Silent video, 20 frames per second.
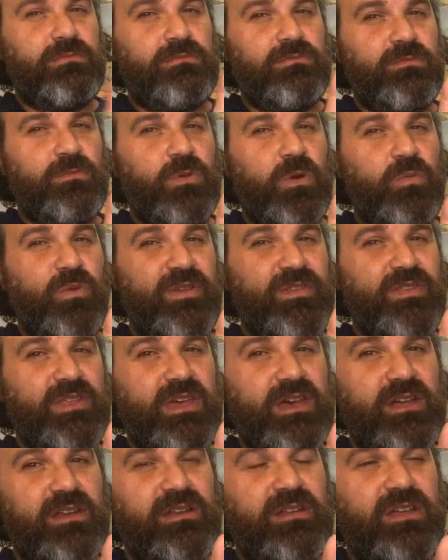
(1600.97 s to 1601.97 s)
what was
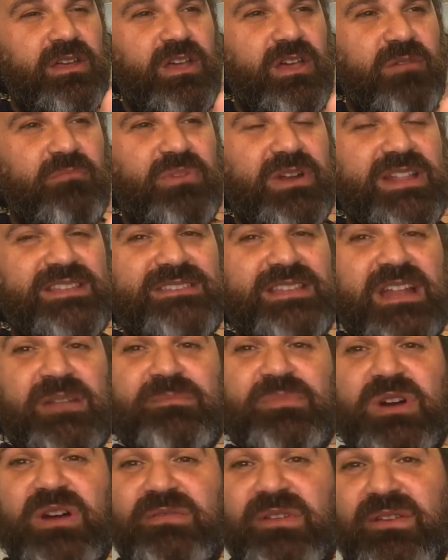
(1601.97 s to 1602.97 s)
that? But it's not a
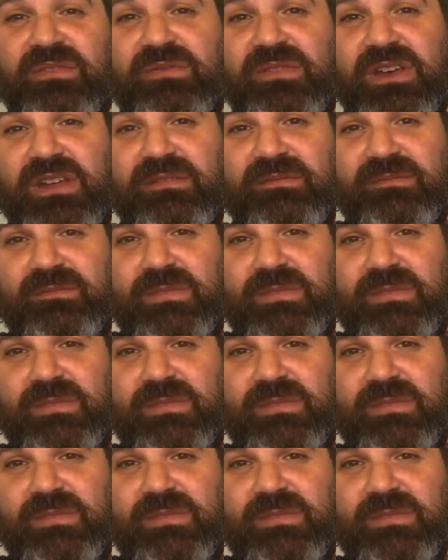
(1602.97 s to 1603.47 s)
perfect fit.